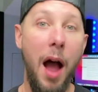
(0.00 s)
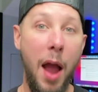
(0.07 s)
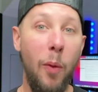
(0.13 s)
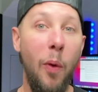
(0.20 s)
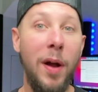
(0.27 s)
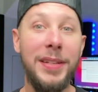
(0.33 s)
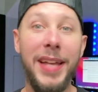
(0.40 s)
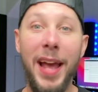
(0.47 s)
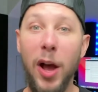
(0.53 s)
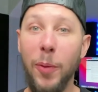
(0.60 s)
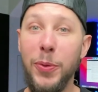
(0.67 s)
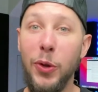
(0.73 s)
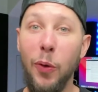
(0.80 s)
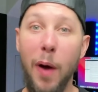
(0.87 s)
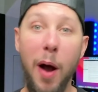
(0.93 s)
I want to
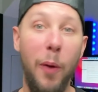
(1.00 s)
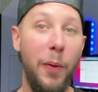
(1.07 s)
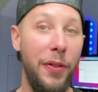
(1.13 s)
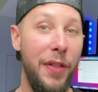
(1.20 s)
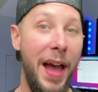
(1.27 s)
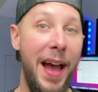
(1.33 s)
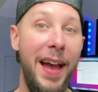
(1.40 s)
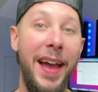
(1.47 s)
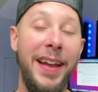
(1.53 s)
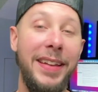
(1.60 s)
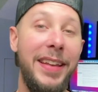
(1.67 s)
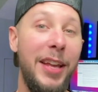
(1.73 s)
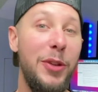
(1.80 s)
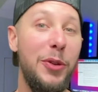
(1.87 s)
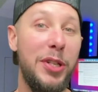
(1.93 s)
help you out with that
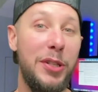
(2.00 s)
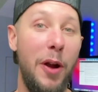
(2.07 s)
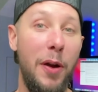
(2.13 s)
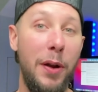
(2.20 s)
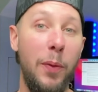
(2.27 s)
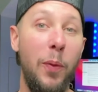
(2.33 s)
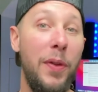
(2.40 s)
and get you started